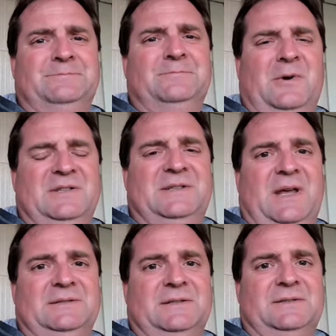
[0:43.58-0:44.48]
West
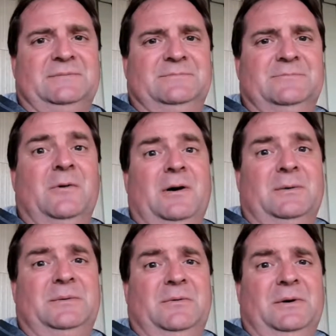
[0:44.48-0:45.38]
Texas.
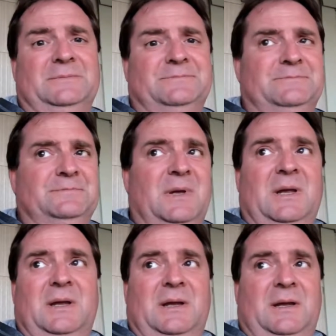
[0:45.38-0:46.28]
Welcome to it.
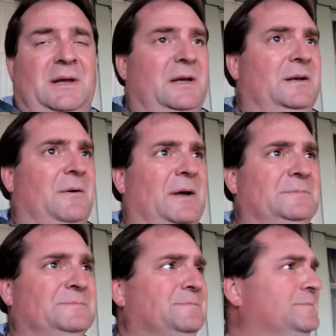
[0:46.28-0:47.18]
Anyway,
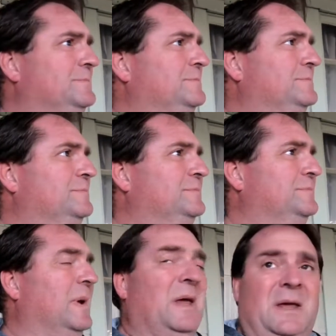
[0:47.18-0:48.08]

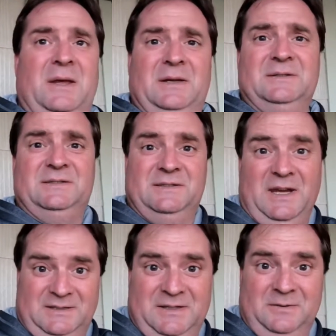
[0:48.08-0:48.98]

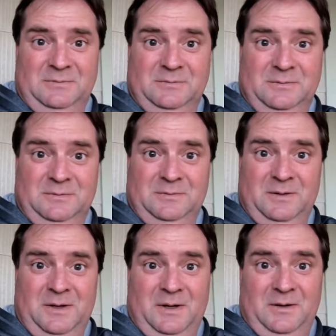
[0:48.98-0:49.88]
stay tuned.
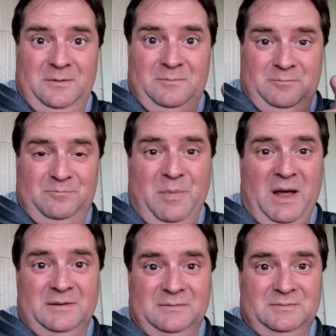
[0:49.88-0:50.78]

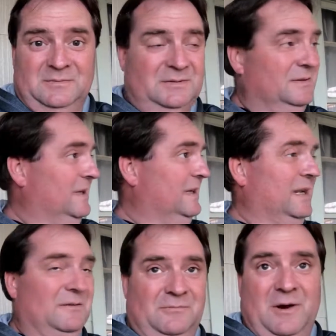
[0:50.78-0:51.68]
About to
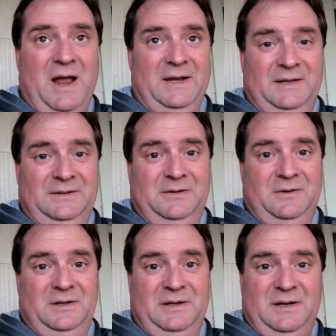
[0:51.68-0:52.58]
get right into
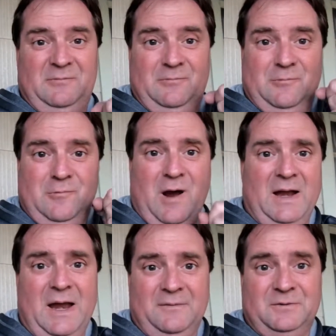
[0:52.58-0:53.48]
it
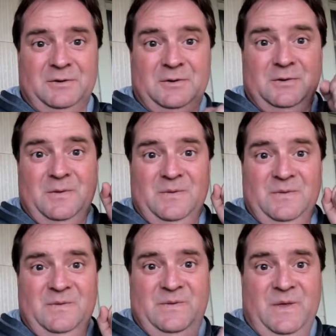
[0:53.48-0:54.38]
right after
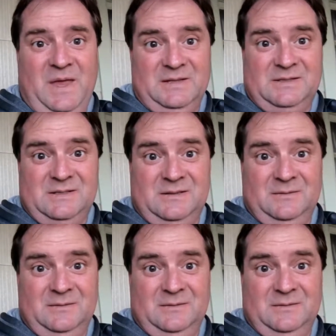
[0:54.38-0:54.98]
this.